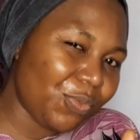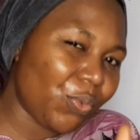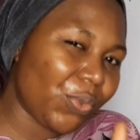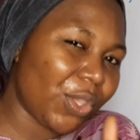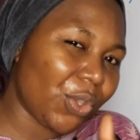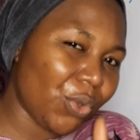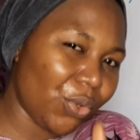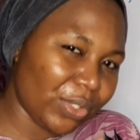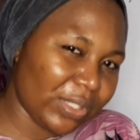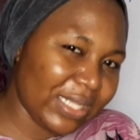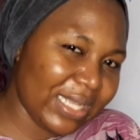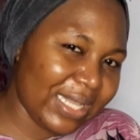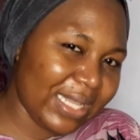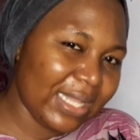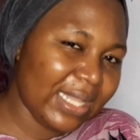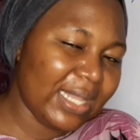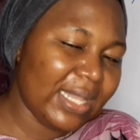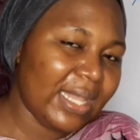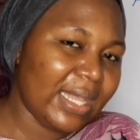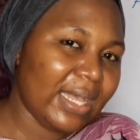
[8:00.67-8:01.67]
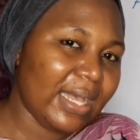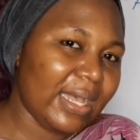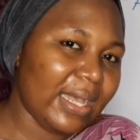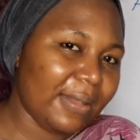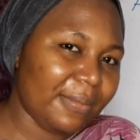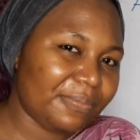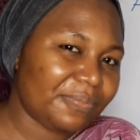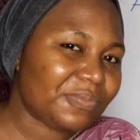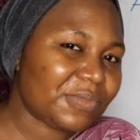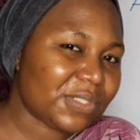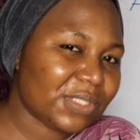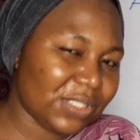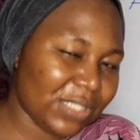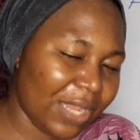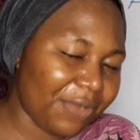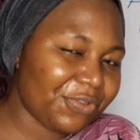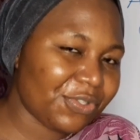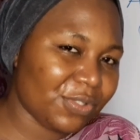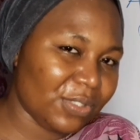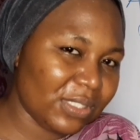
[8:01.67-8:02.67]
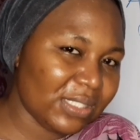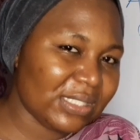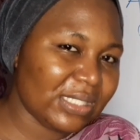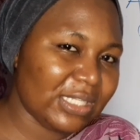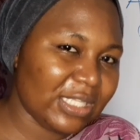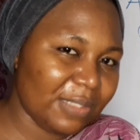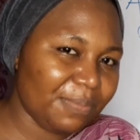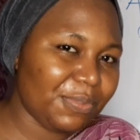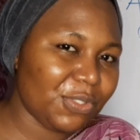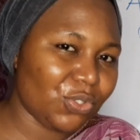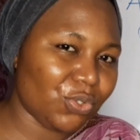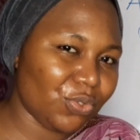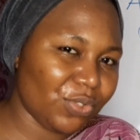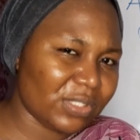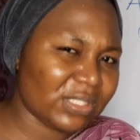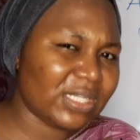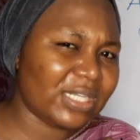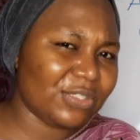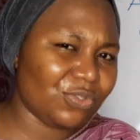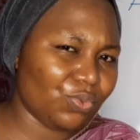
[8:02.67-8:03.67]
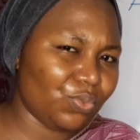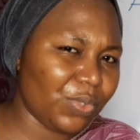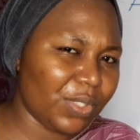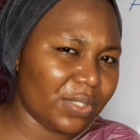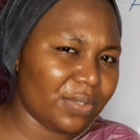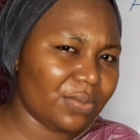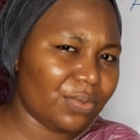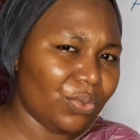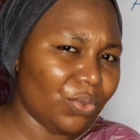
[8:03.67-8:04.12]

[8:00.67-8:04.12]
with other tyrosinase inhibitors as well.